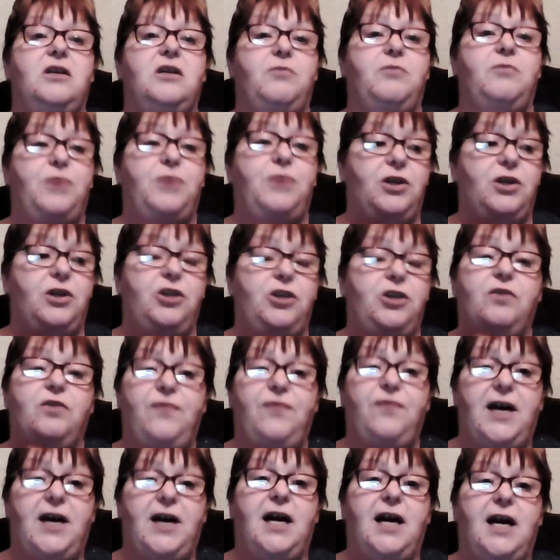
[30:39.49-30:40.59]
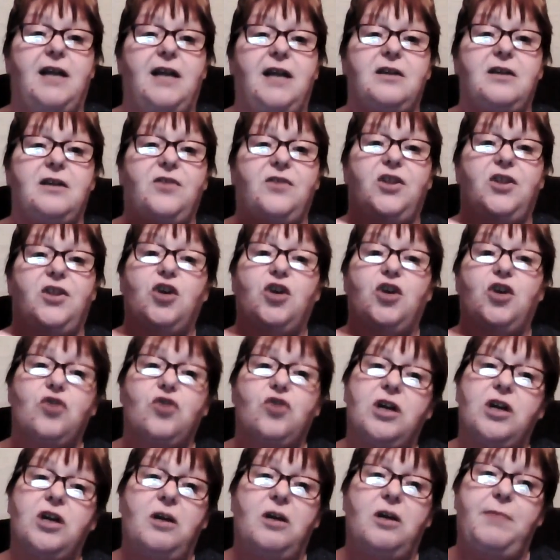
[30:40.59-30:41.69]
But you'll find that they cook
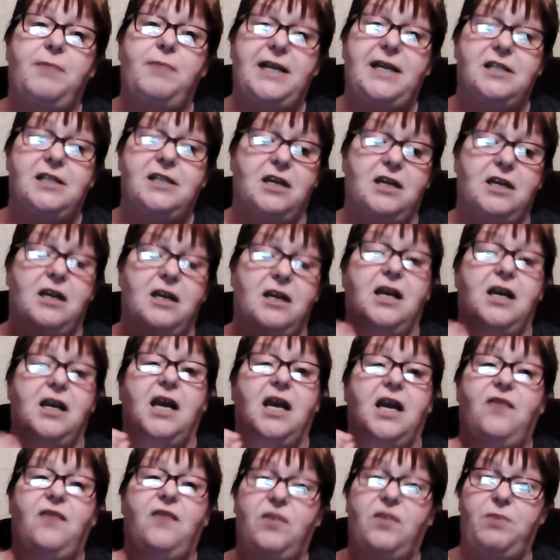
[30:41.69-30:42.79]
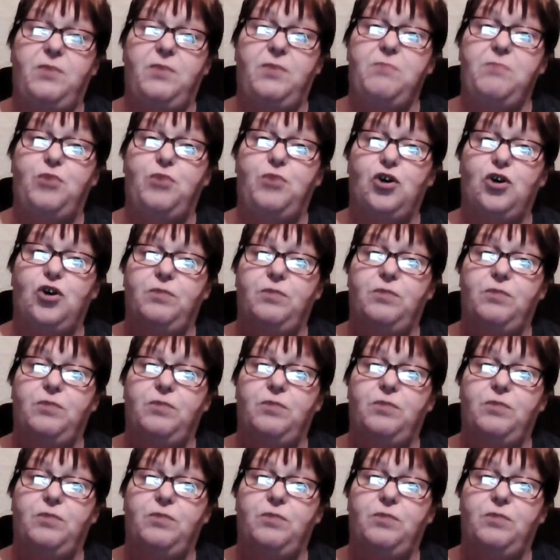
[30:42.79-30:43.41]
a lot better if they've been boiled